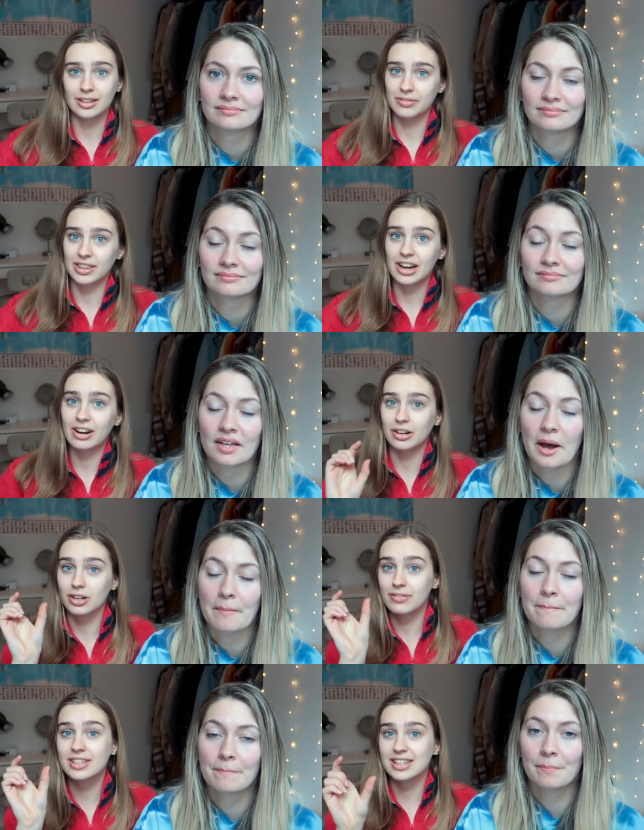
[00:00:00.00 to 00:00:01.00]
Speaker 1: in living there and
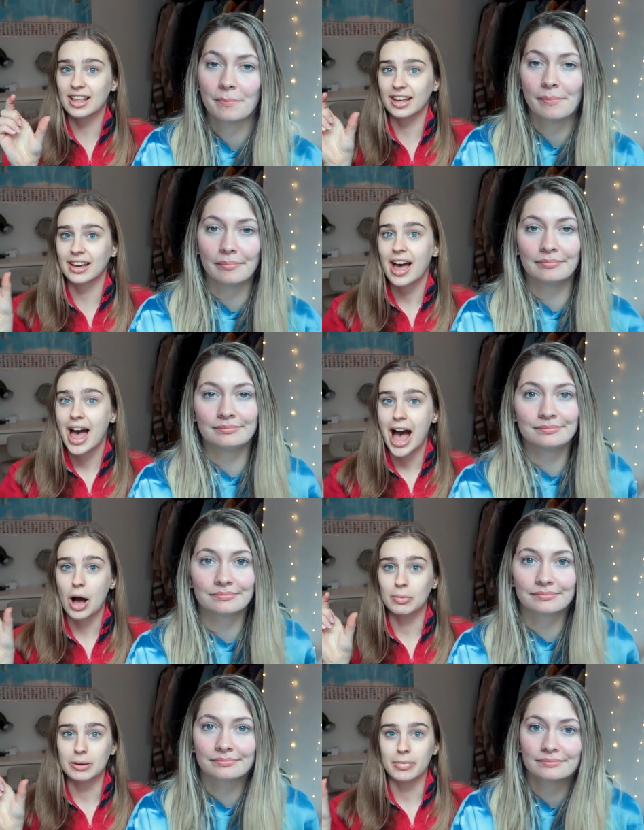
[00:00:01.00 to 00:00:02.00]
it'll mm-hmm. even say like
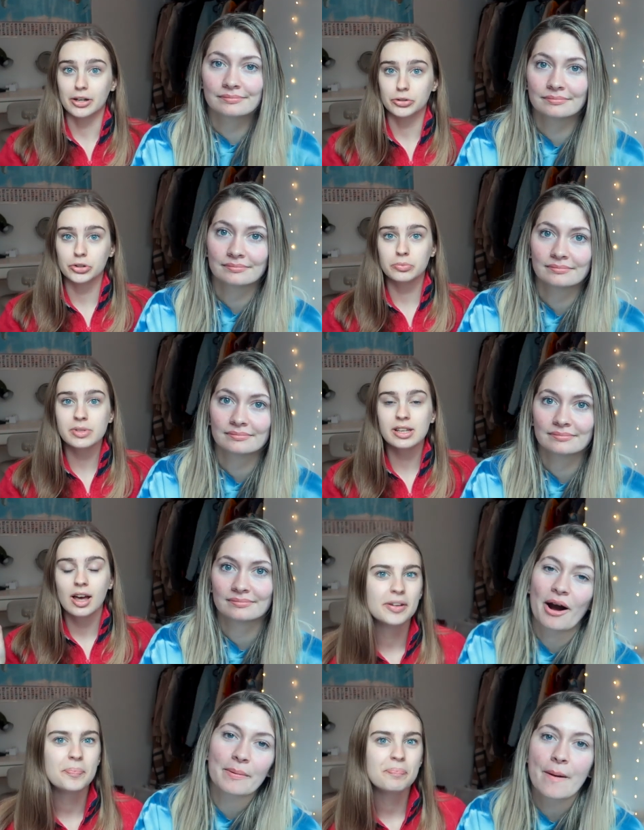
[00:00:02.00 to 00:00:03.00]
how many bedrooms.
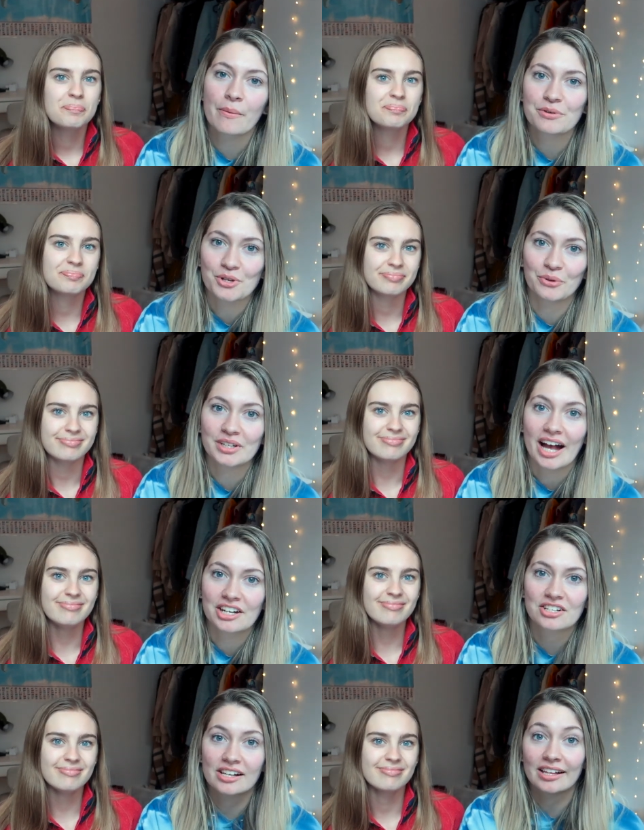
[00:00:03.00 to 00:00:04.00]
Speaker 2: Our apartment was only
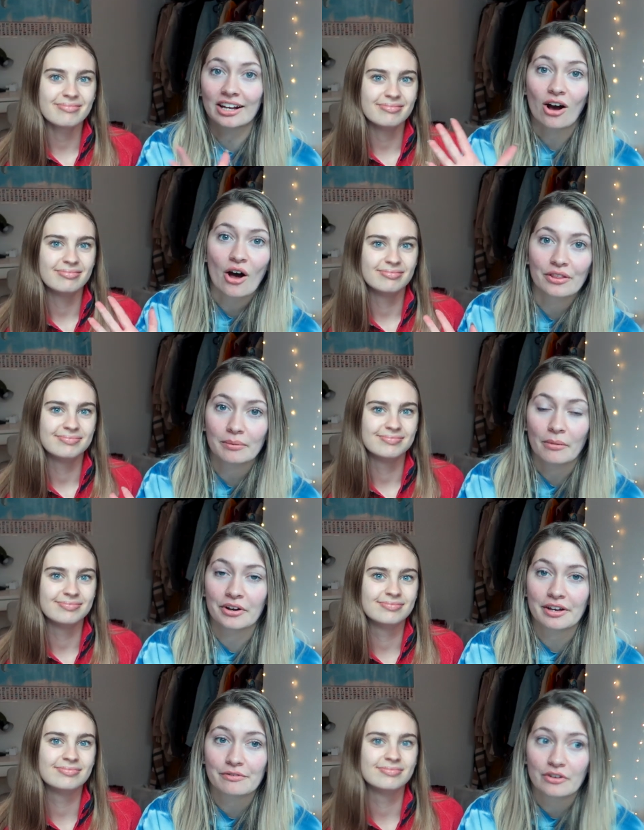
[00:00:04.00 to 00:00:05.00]
actually like on the
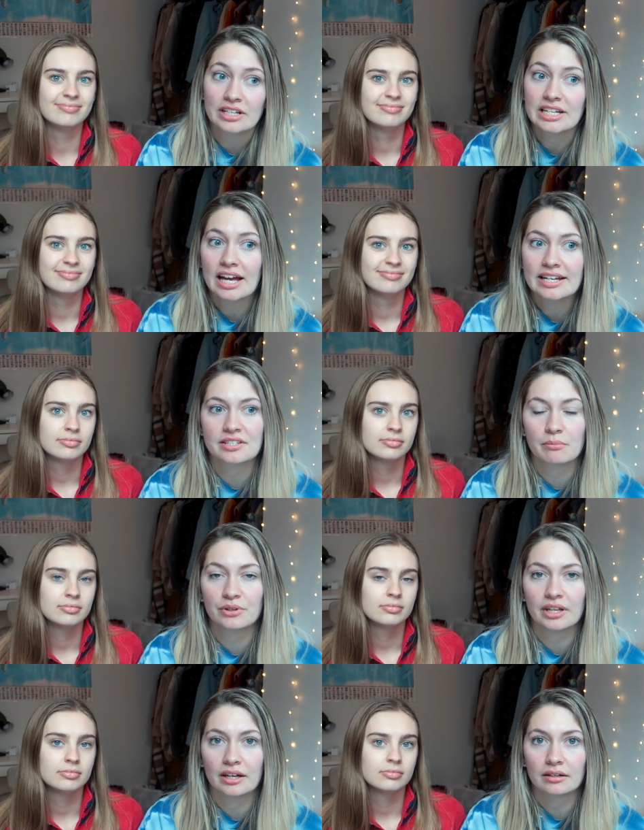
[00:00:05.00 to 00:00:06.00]
market for a day.
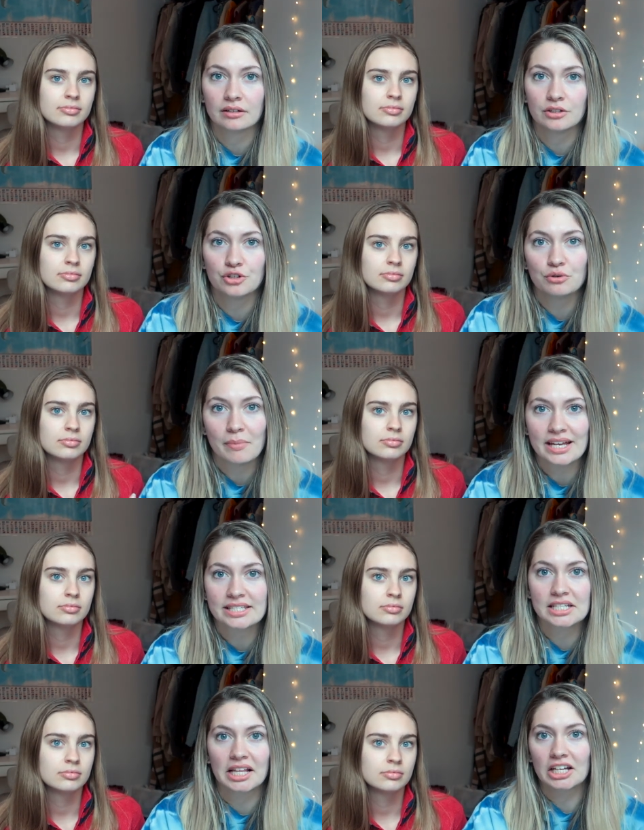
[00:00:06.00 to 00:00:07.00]
Someone that knew
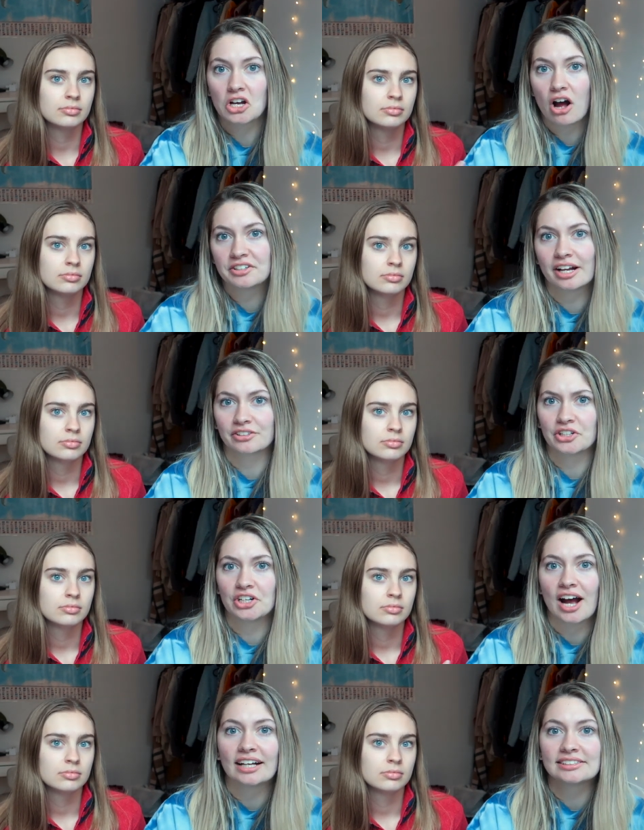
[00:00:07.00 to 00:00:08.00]
Macy like contacted
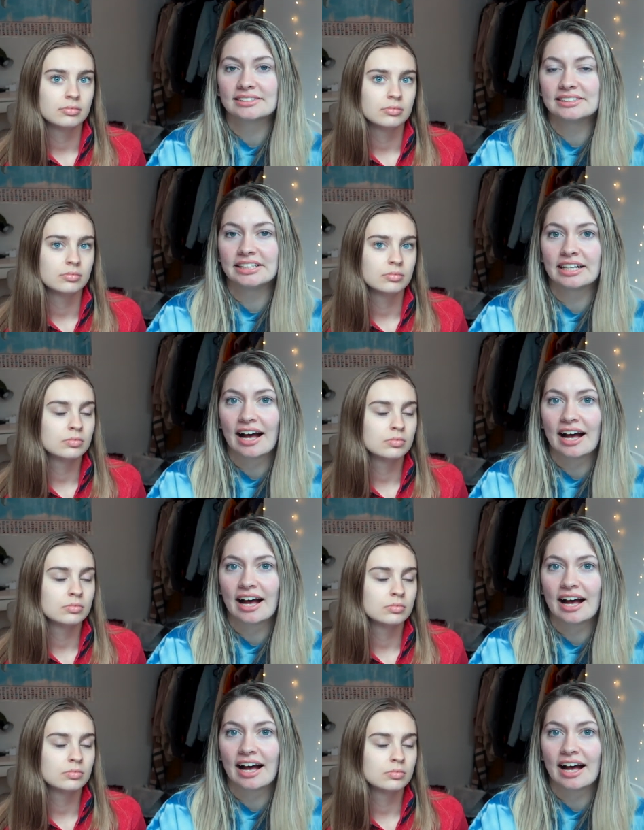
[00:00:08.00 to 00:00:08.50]
her, asked to see it,